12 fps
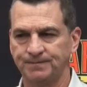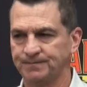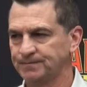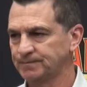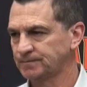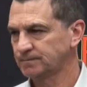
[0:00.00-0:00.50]

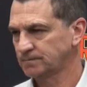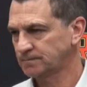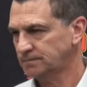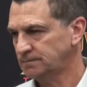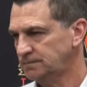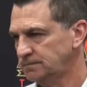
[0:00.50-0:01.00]
Coach, can you
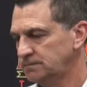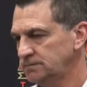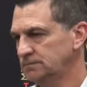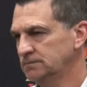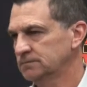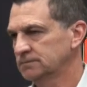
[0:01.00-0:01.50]
just talk about
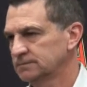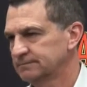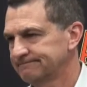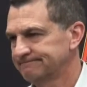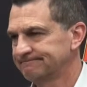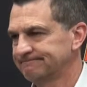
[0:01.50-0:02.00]
the
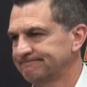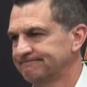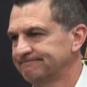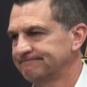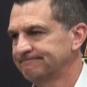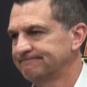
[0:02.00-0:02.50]
importance of the 11
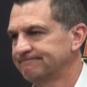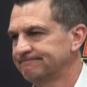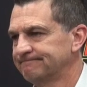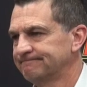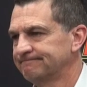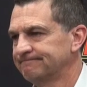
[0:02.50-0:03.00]
0 run in
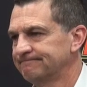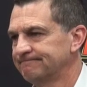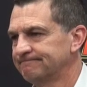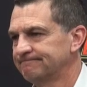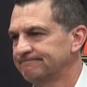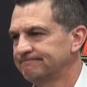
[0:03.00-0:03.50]
the final three
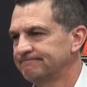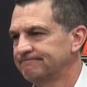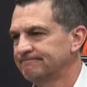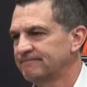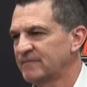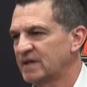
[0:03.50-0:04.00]
minutes
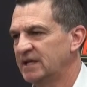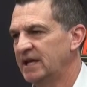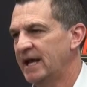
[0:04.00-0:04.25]
to close out?